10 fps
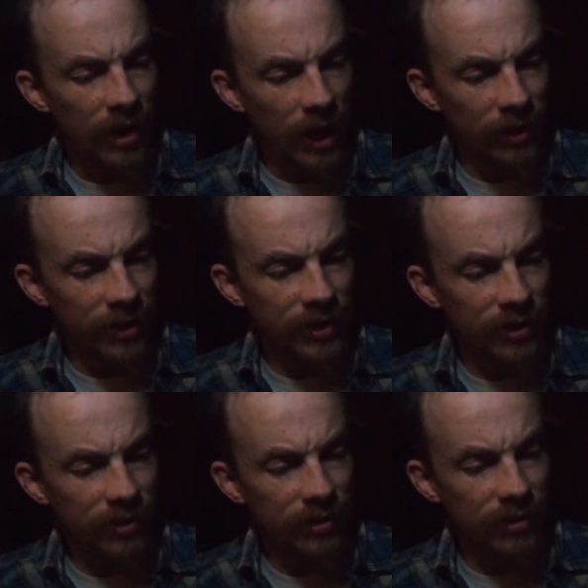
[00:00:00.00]
I
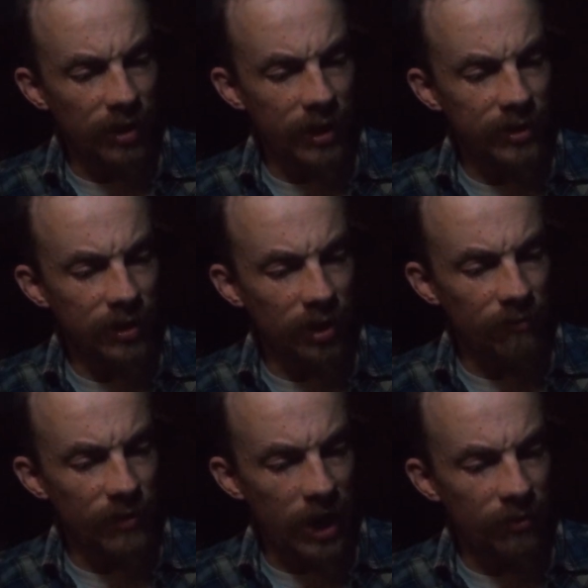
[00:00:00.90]
listened, glancing
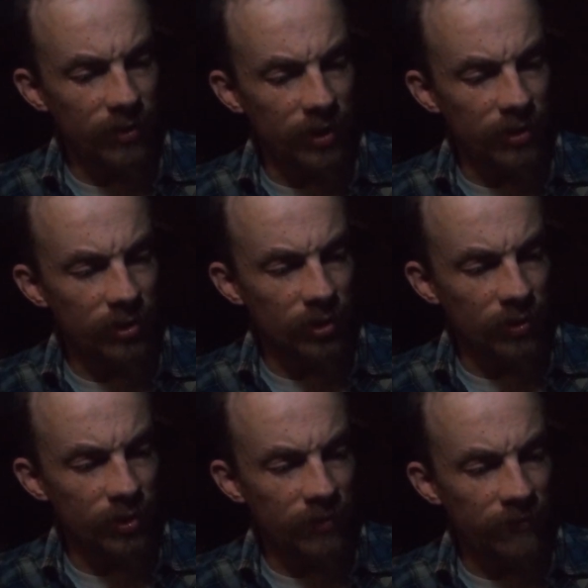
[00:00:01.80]
up now and then
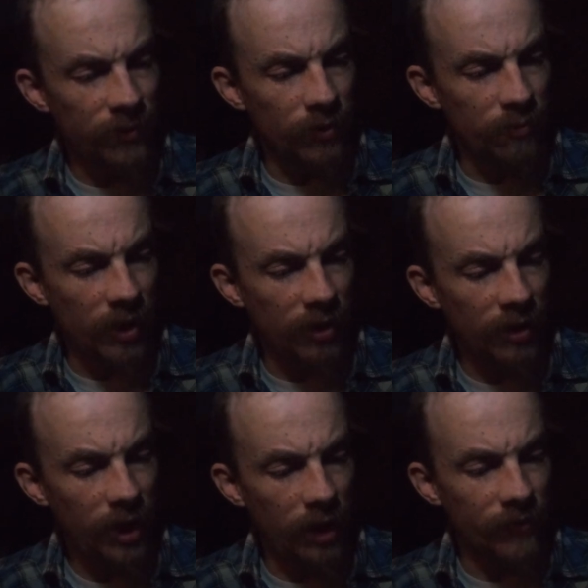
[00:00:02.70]
toward the food
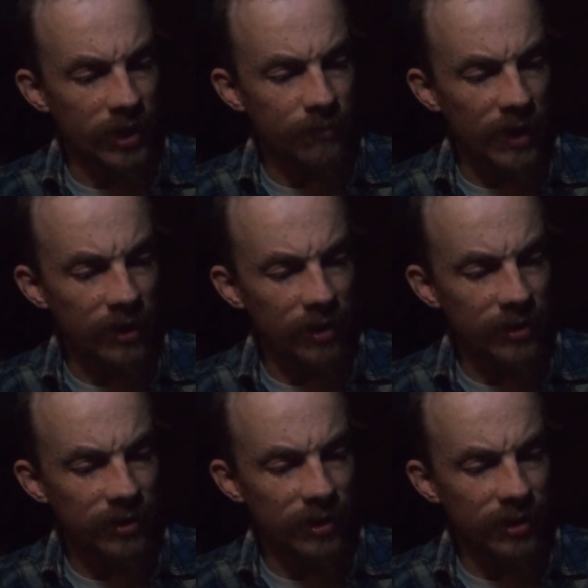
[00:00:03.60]
bar, half expecting
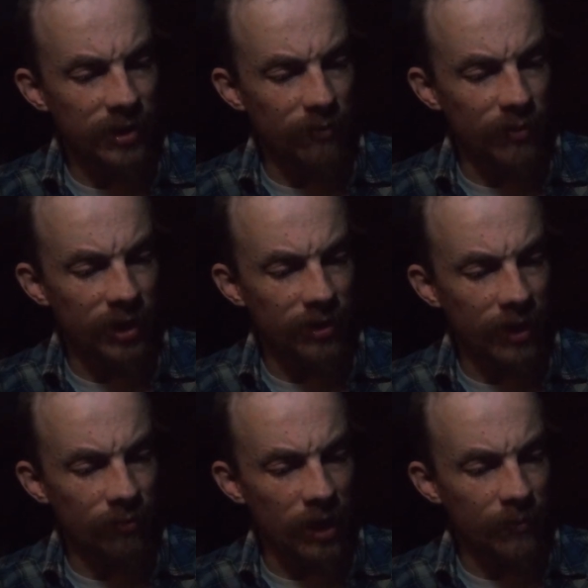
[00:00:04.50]
to see somebody
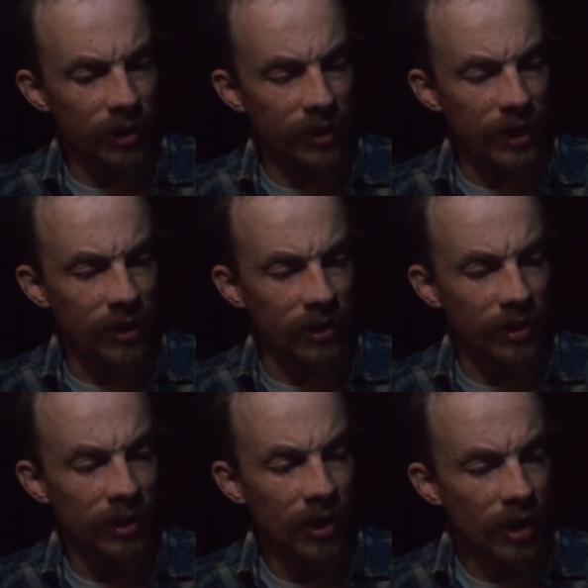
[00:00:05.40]
like Robert
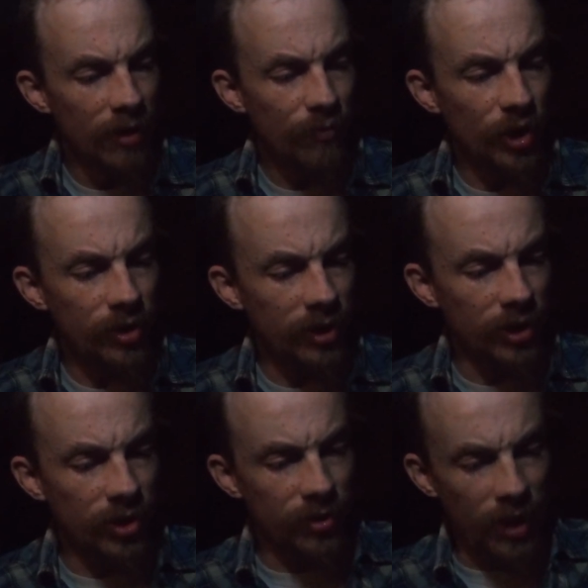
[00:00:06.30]
Kennedy pushing
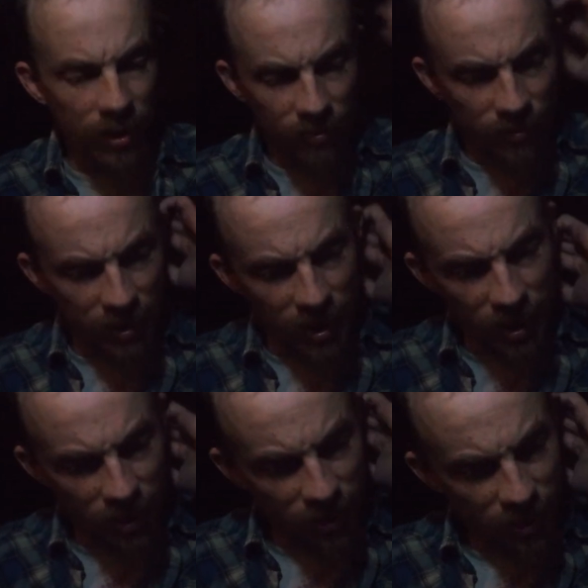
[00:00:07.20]
his tray through the
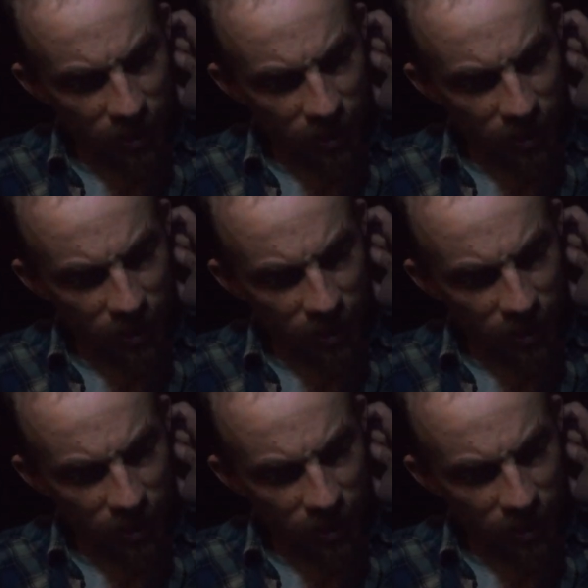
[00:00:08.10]
line,